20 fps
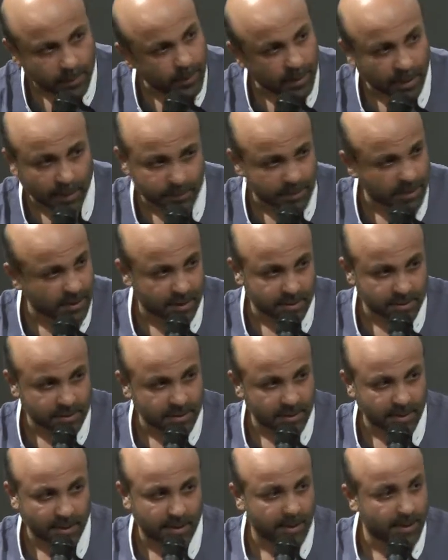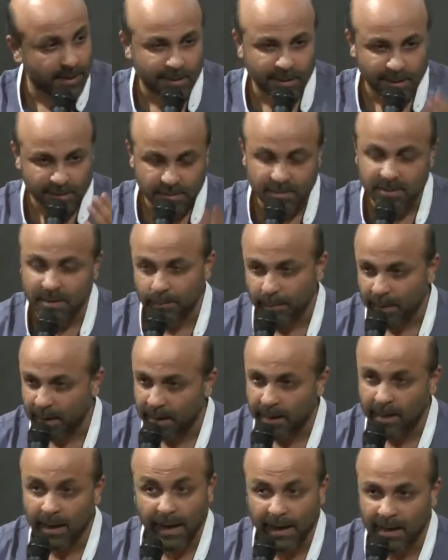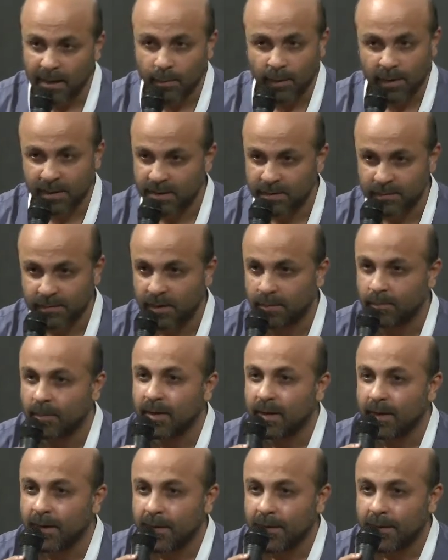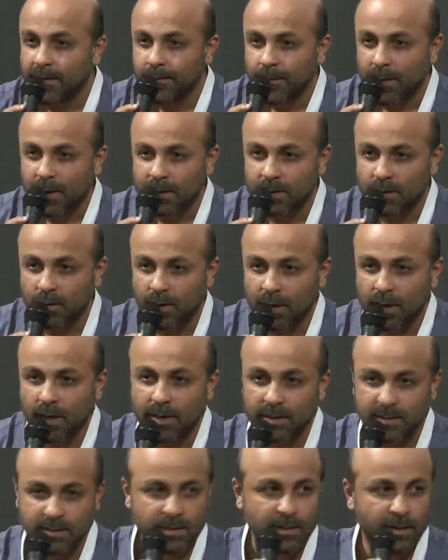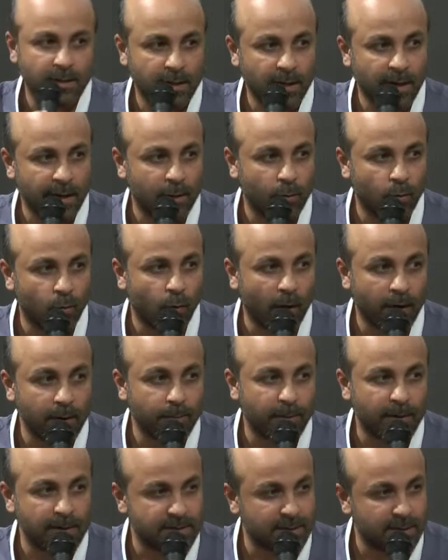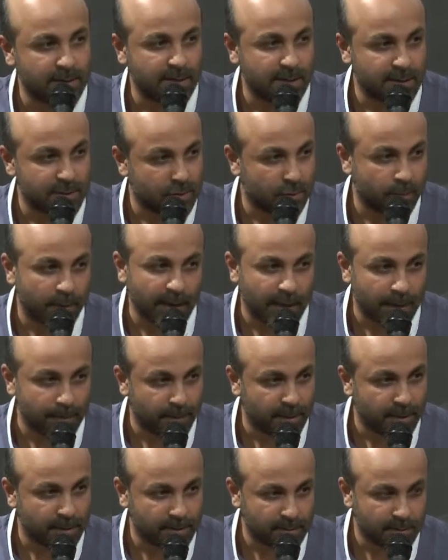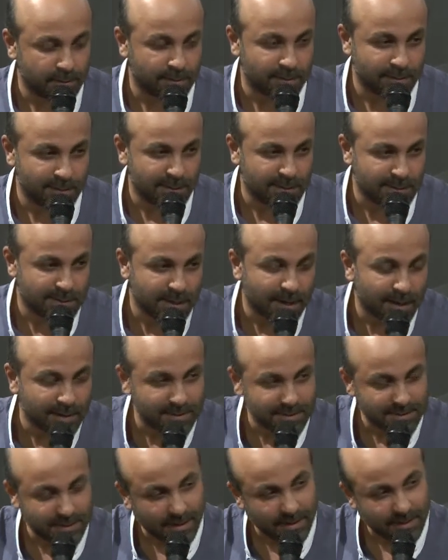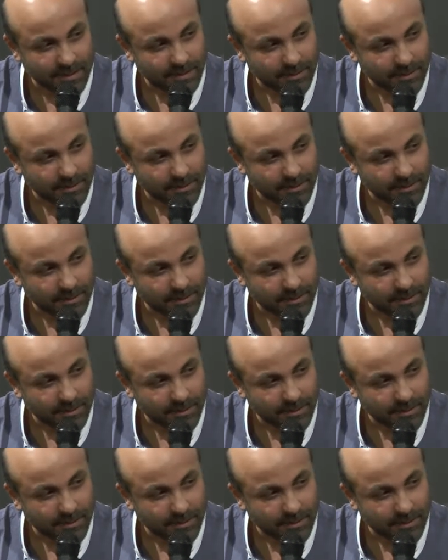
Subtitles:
becomes a khichdi, and it doesn't remain anybody's film. So at least here, like, one person needs to be happy. So it starts there.